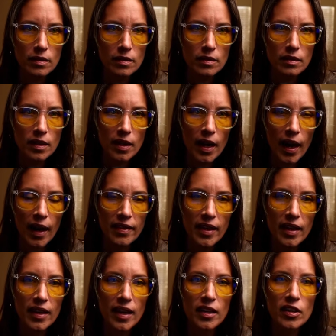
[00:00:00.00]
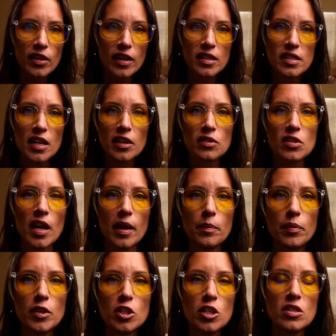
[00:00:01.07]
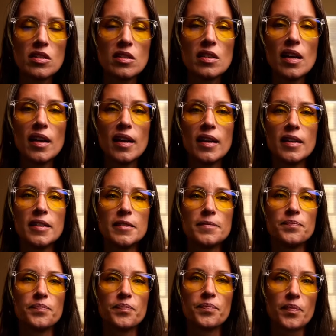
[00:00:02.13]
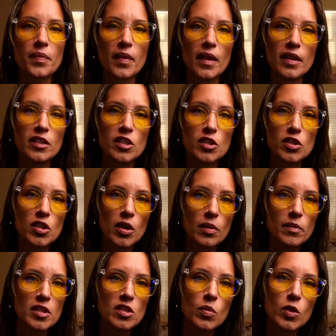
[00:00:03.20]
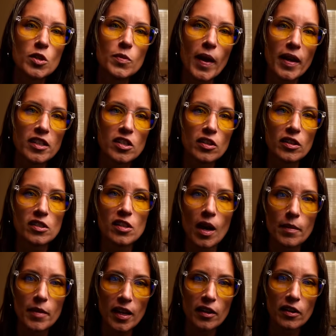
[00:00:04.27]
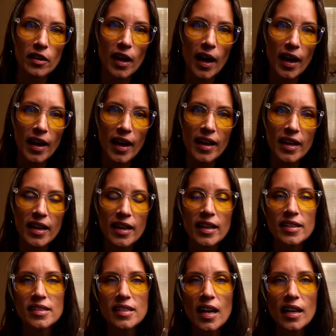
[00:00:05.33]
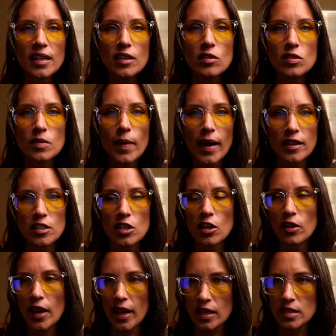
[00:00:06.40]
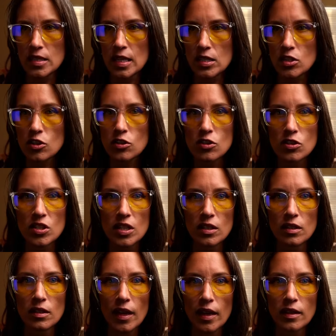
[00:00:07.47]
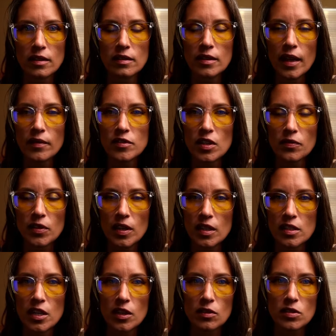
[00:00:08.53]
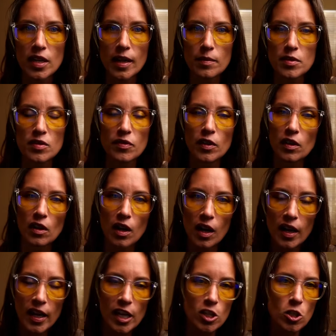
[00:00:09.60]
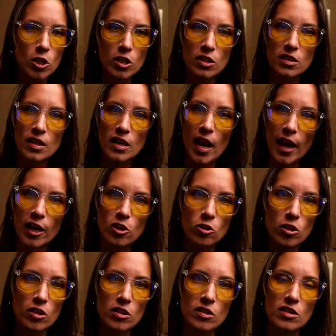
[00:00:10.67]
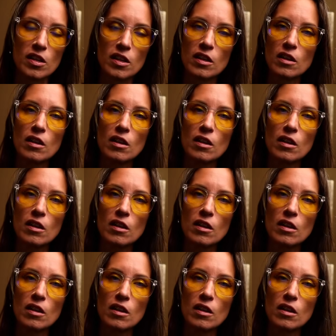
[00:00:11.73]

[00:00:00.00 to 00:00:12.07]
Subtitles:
they get your enterotype, which determines which bacteria dominate your gut. And it's kind of goes back to your ancestors, and they have different enterotypes for Caucasians and Asians. And